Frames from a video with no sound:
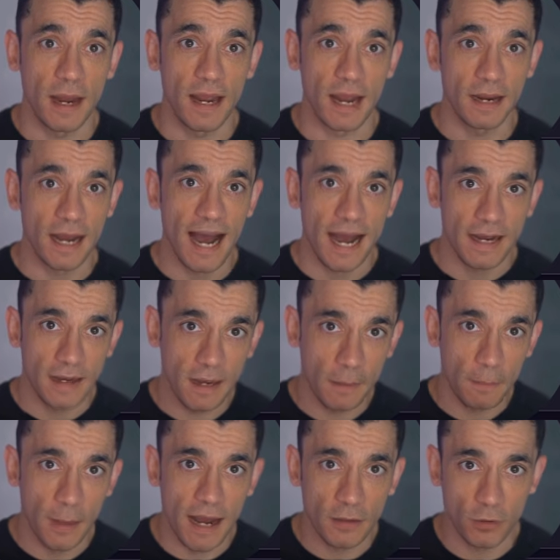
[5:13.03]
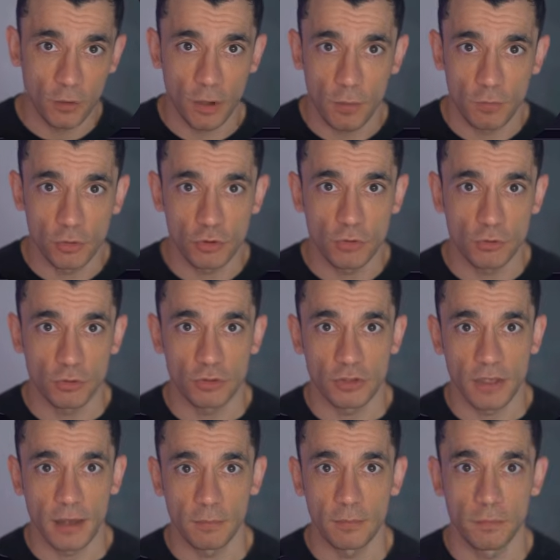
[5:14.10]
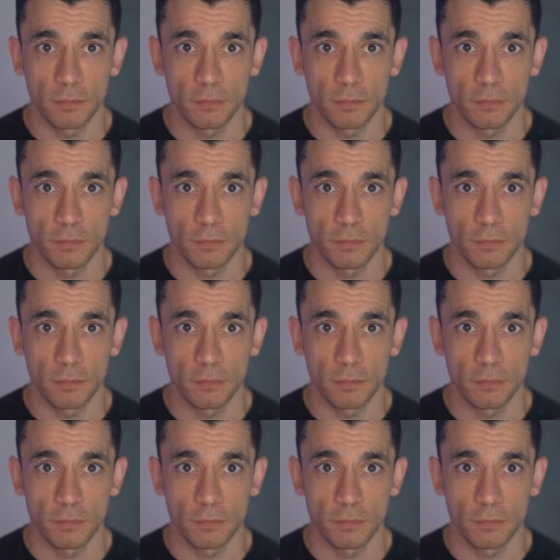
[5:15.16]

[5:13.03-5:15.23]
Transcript: I'd add a manual approval step